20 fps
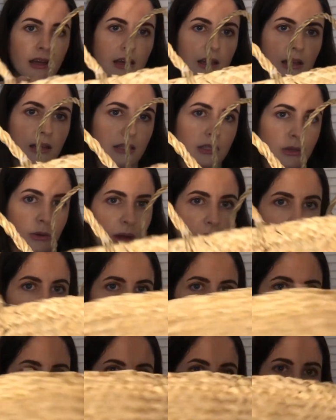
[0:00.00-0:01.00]
So I'm
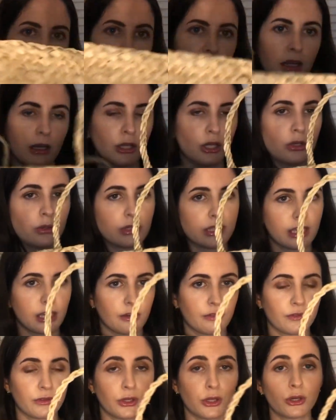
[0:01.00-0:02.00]
going to be using a
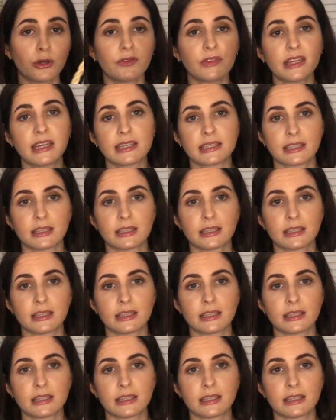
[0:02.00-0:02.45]
few of these